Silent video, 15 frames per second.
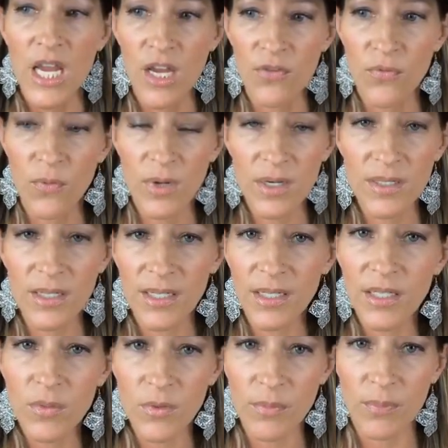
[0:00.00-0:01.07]
If we're
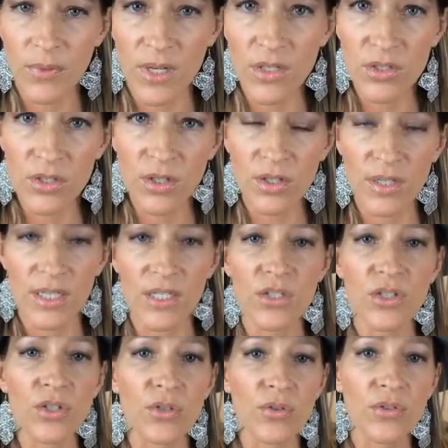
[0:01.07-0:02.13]
dealing with blood sugar
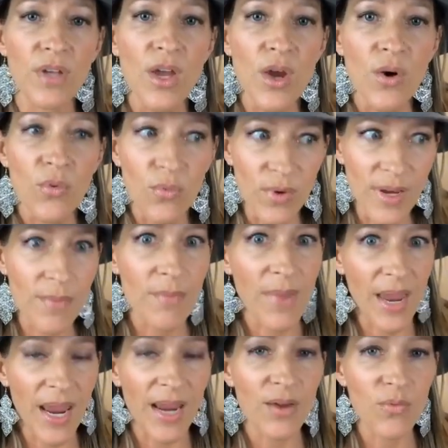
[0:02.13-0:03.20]
issues, we
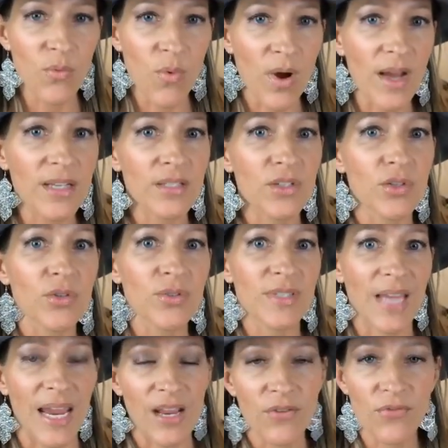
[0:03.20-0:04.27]
may want to
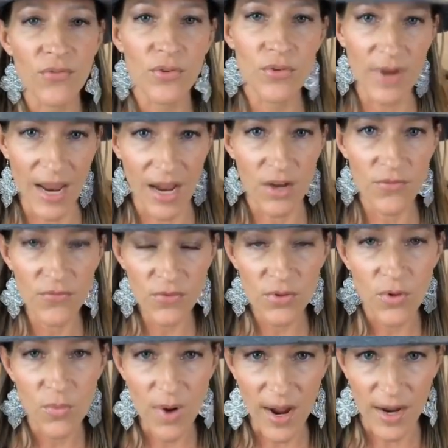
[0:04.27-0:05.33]
take fruit out for
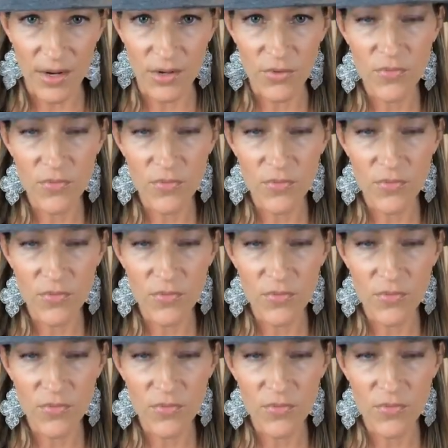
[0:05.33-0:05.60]
a while.